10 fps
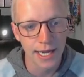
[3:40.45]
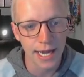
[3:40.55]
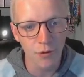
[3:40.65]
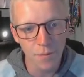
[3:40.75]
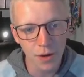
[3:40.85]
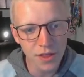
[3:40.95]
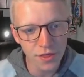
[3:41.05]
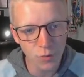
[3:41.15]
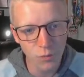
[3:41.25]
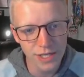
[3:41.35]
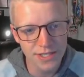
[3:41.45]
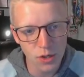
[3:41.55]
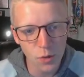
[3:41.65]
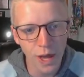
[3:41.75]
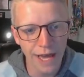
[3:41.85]
Now in Python, we
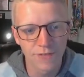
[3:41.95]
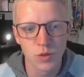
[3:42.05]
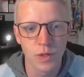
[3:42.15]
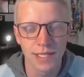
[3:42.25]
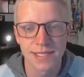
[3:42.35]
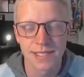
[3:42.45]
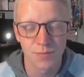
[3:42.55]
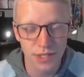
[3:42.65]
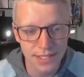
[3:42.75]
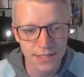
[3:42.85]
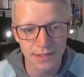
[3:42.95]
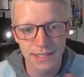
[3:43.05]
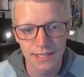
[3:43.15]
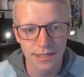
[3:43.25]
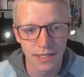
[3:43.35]
don't have to explicitly
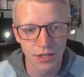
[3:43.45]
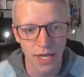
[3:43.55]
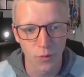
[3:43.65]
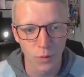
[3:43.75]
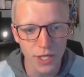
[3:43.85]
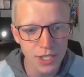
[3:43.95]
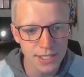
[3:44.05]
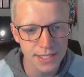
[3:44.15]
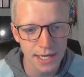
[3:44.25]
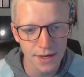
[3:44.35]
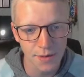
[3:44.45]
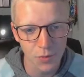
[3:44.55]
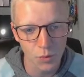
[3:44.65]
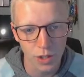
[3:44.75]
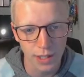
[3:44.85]
declare that. We can just say
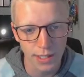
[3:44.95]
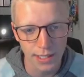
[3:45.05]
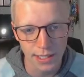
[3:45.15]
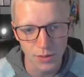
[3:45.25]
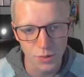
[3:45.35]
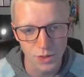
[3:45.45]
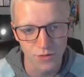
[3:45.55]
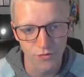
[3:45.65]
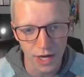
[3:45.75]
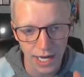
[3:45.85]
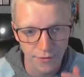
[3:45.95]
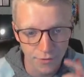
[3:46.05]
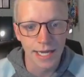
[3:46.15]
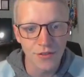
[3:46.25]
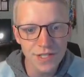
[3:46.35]
number1 equals
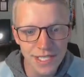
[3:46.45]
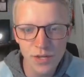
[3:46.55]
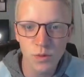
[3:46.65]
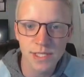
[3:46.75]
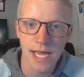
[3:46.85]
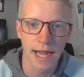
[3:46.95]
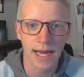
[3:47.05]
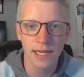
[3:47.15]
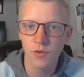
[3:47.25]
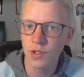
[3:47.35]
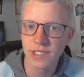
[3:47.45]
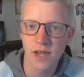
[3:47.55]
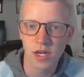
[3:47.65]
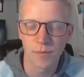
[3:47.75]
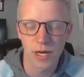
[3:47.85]
5. Now this equal sign I didn't really
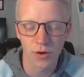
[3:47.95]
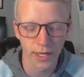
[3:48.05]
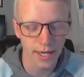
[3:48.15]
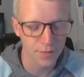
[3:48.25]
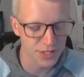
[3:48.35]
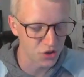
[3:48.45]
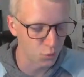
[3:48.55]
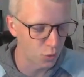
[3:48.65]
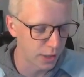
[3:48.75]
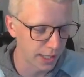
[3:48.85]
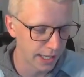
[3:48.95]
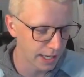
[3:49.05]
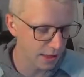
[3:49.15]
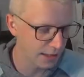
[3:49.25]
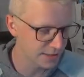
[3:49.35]
talk about in episode 1, and
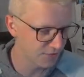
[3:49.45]
it's